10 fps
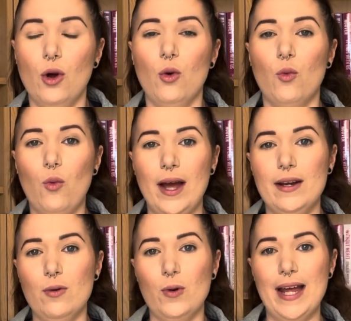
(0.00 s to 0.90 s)
when
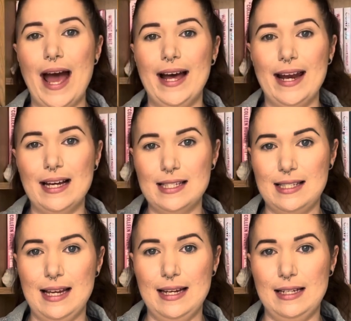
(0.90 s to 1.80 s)
we had our
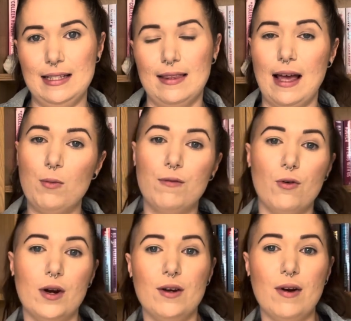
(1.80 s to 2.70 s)
scene that we've
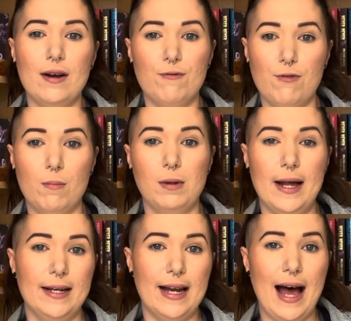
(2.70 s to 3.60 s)
already read in From
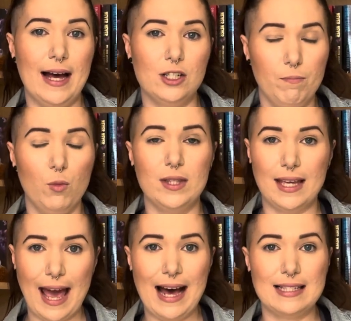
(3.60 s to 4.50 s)
Blood and Ash with
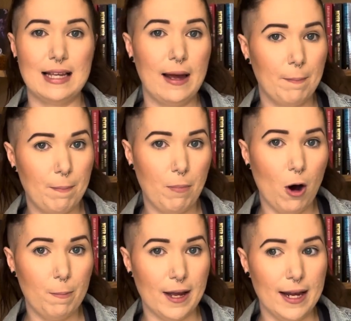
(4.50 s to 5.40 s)
Cass and
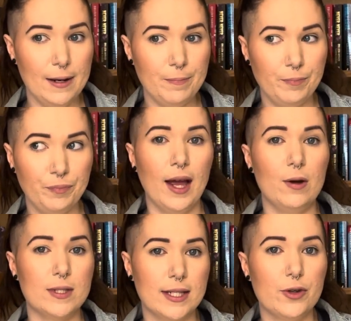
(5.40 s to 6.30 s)
Poppy, it
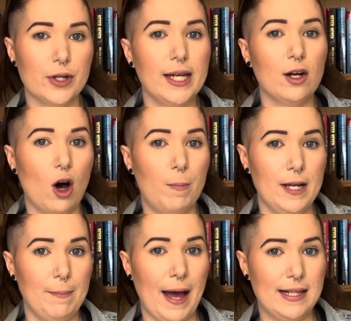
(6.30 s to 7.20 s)
was literally a copy
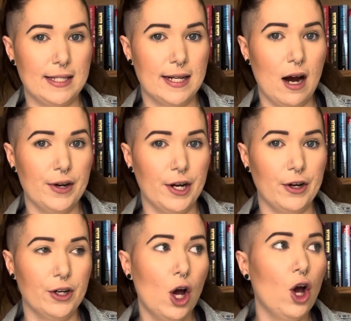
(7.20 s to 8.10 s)
and paste
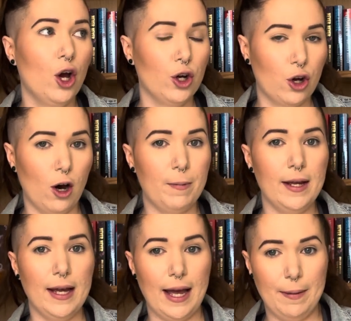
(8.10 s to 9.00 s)
scenario.
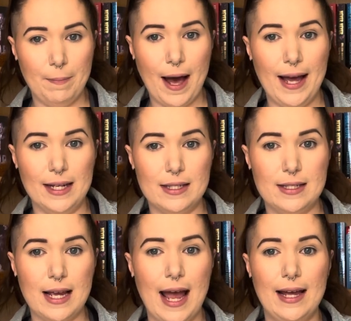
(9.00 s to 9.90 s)
Copy and
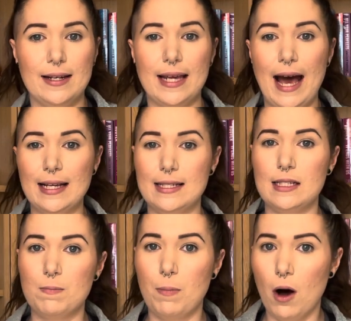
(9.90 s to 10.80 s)
paste. And
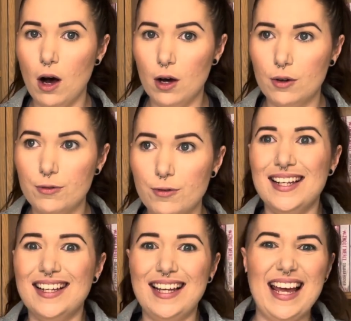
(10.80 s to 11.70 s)
Cass's POV,
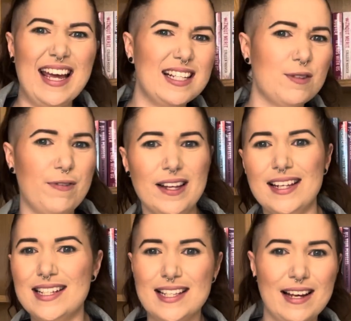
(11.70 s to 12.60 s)
his
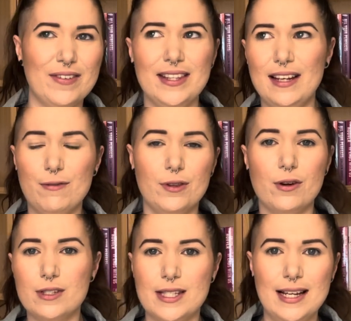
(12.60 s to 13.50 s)
feelings and everything for
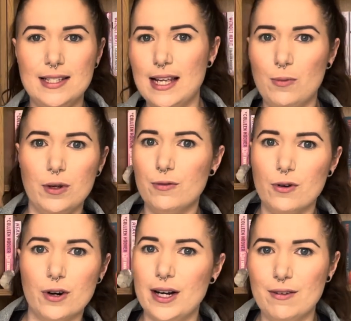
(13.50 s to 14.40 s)
those scenes that we've
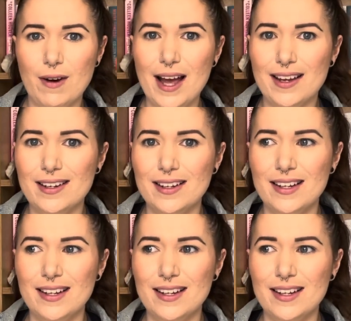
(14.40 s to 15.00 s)
already read,